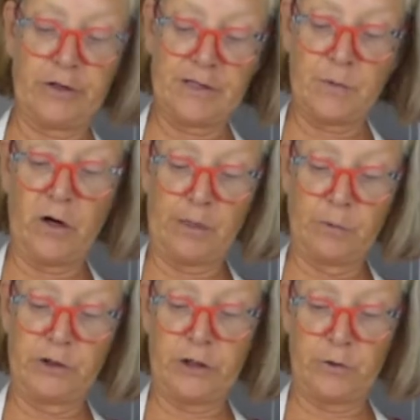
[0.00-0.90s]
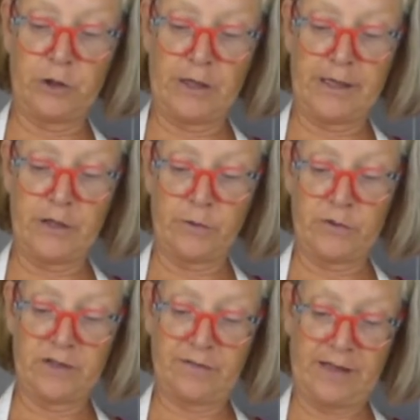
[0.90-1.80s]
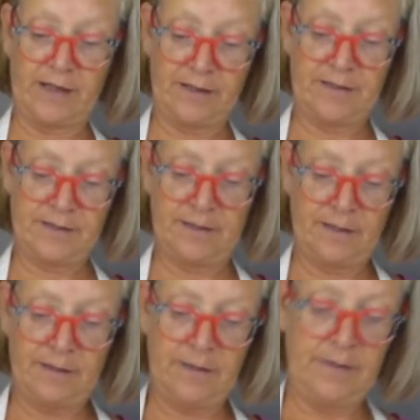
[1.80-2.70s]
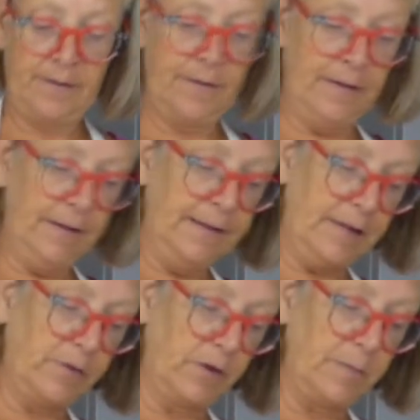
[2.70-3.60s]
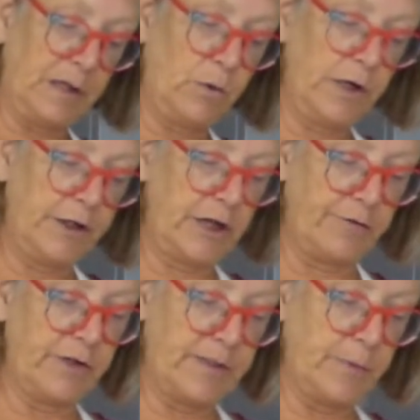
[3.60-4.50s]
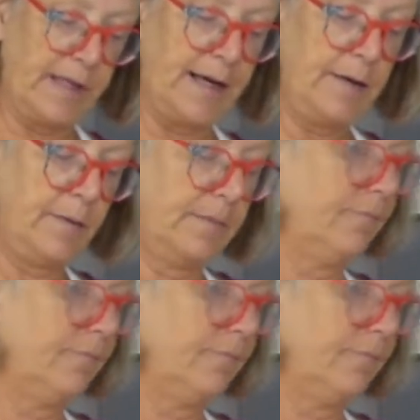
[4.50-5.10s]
is what I would usually use for this. Now, I'm going to be quite generous with that.